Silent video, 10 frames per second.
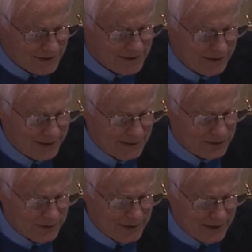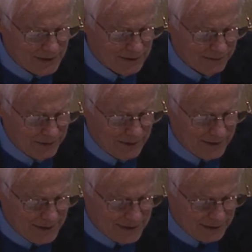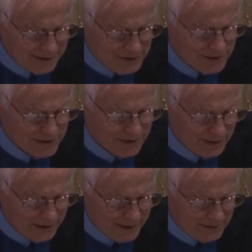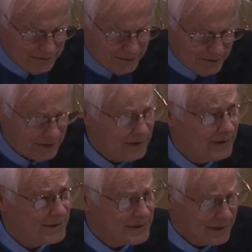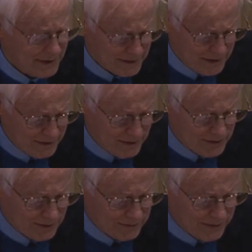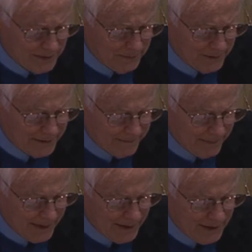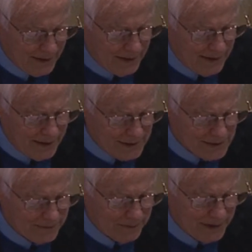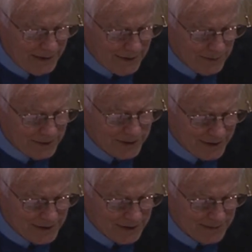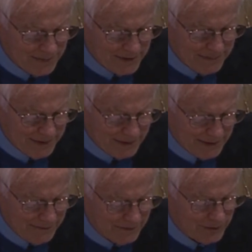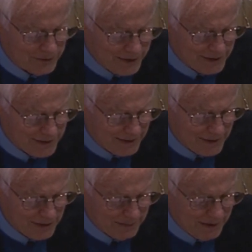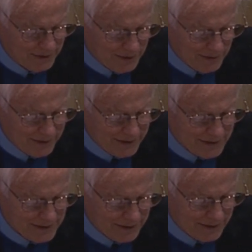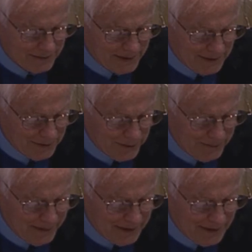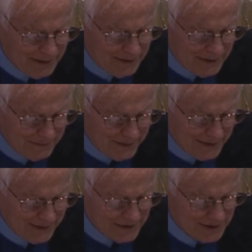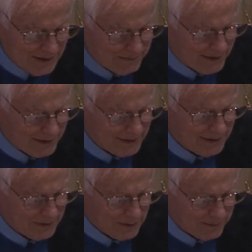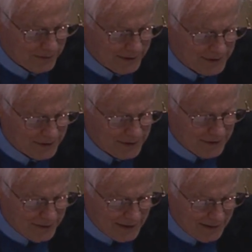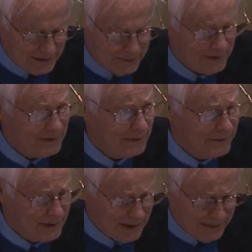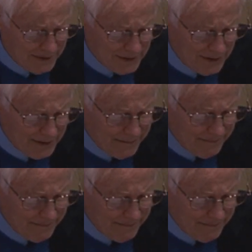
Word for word: in the adjudication of law is allegiance to the letter of law and its constitutional framework. Hence, from an equal justice perspective, the judiciary should be acutely concerned about lawmaking that empowers deep pocketed corporations to the detriment of the common good.